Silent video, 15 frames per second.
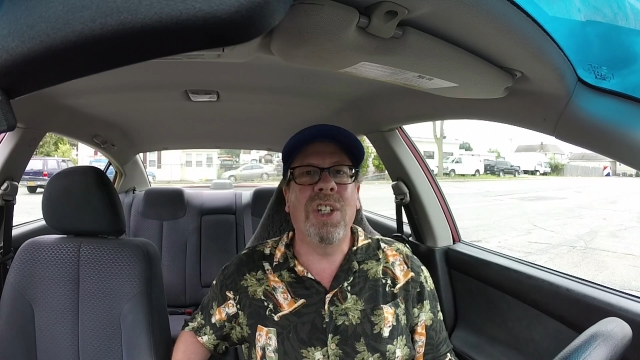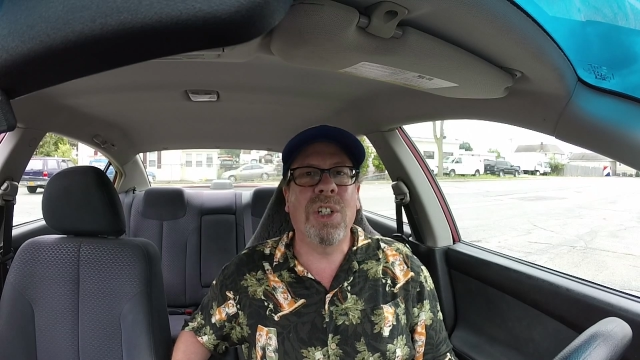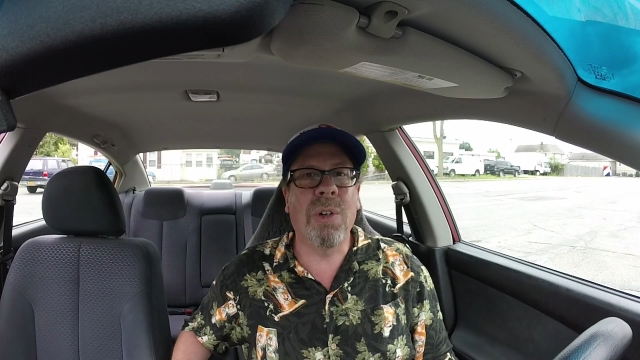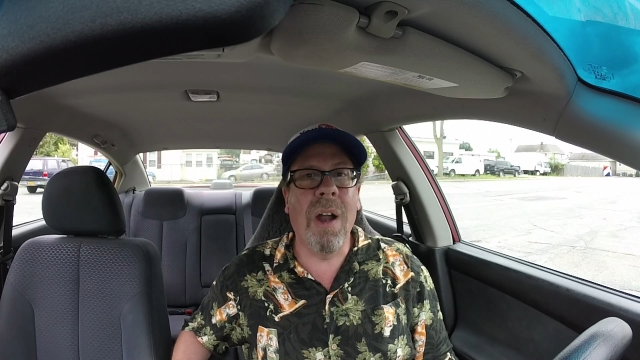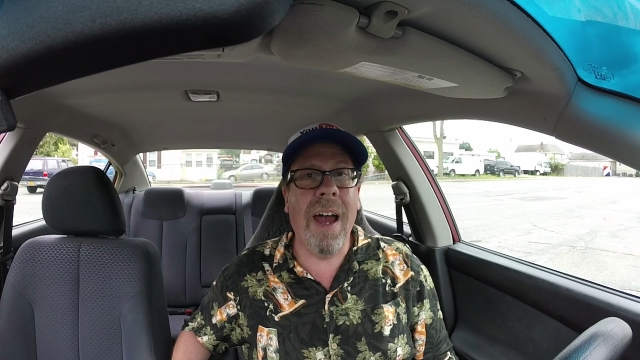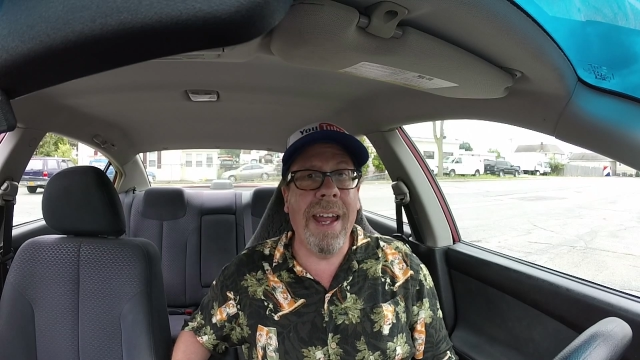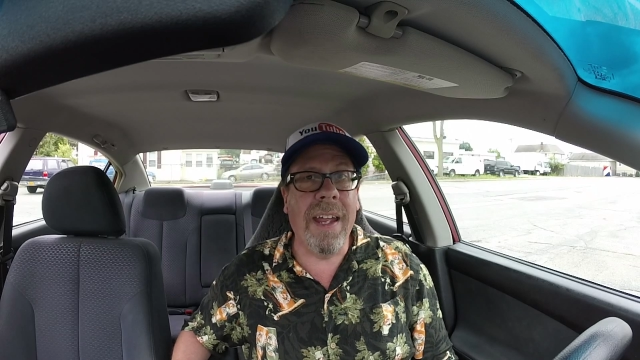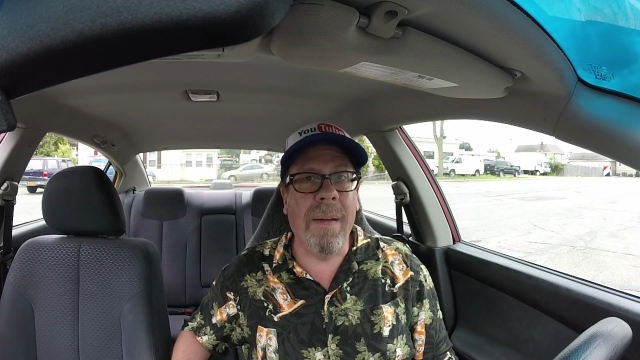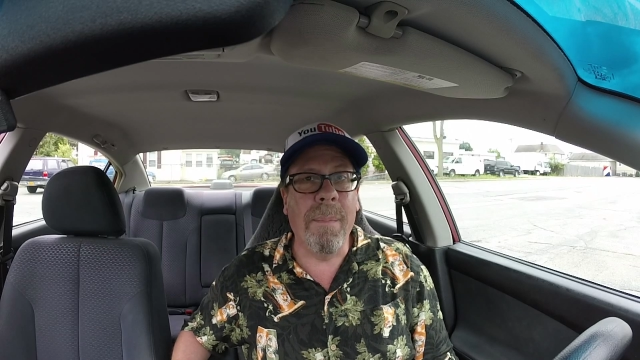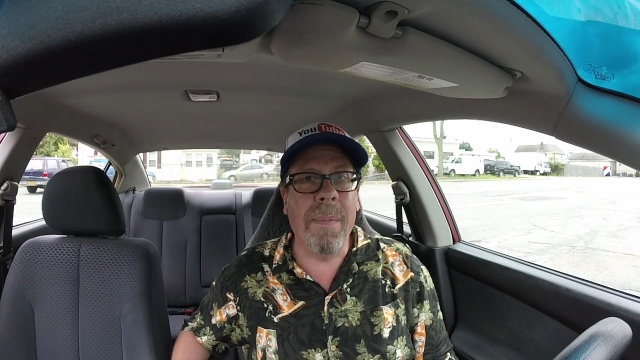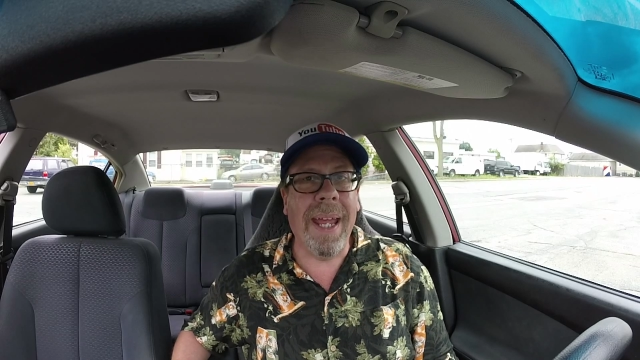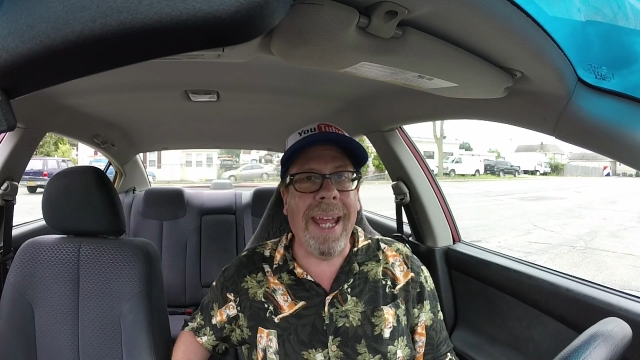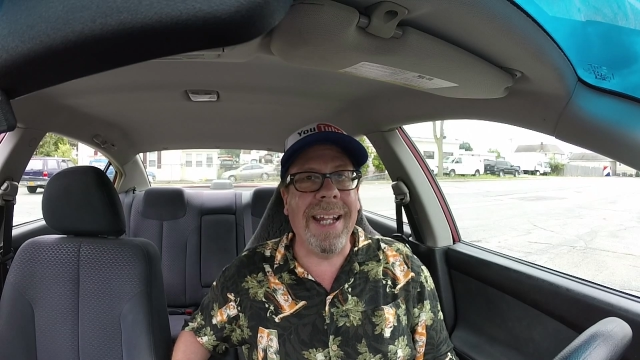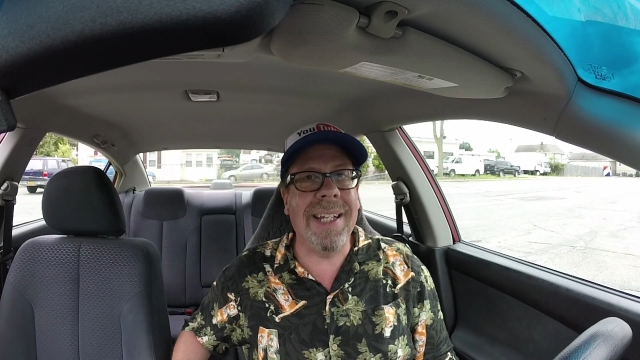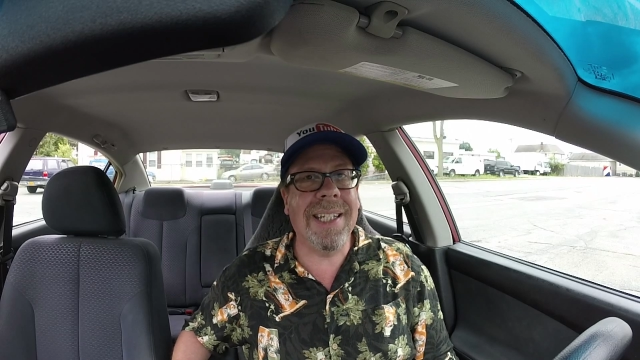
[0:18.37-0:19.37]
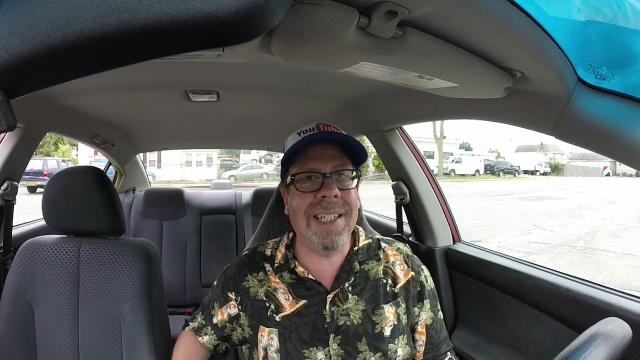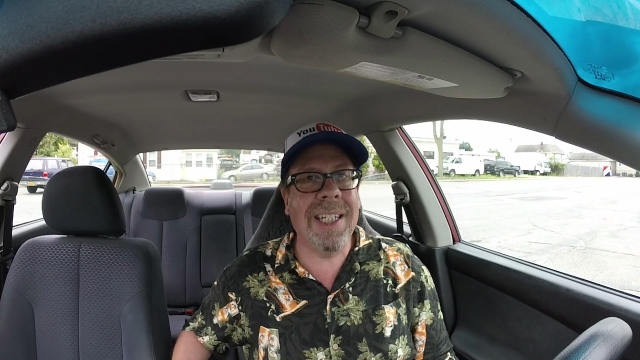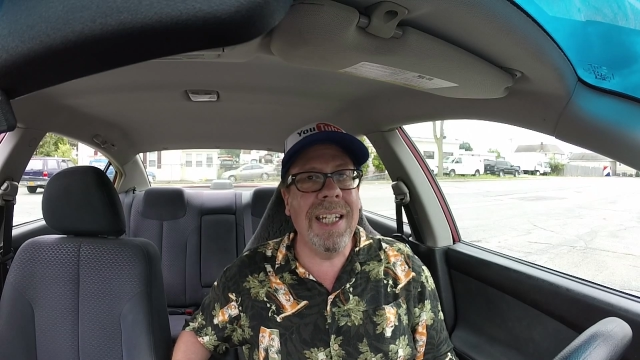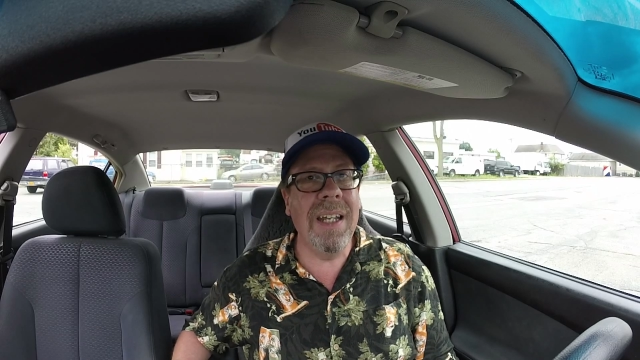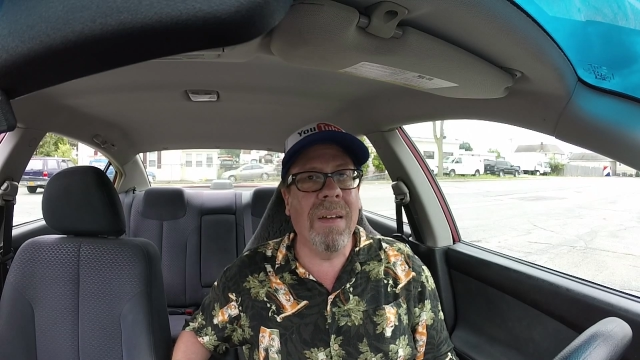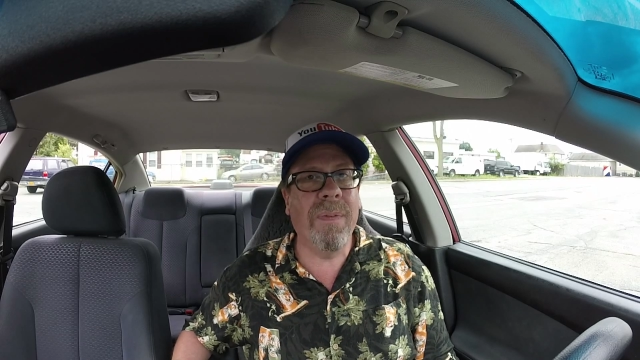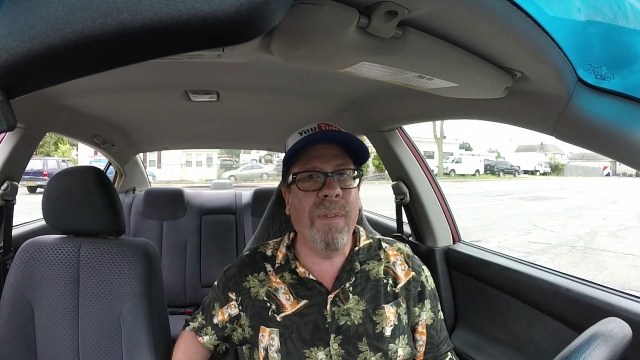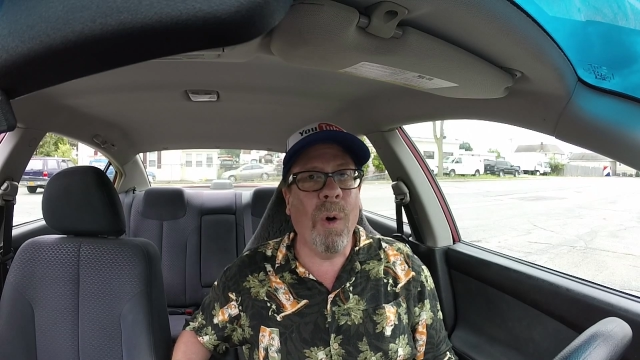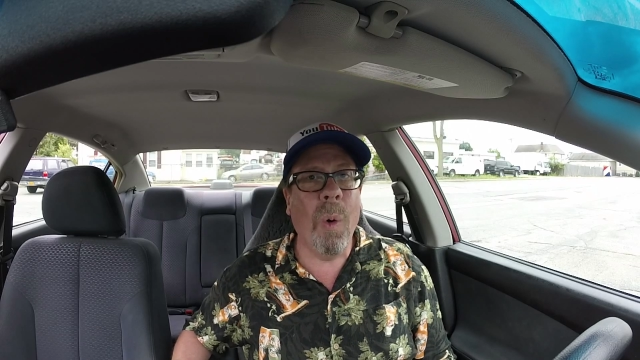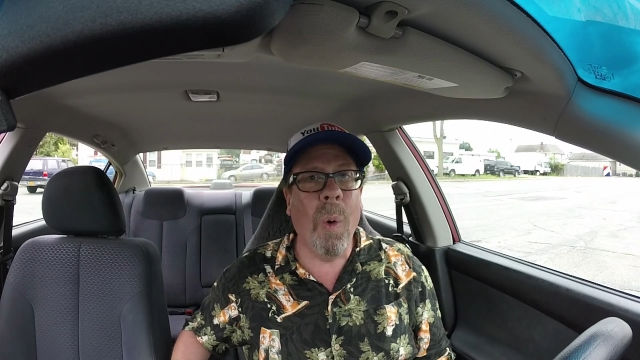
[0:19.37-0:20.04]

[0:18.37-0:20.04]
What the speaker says: try them and see if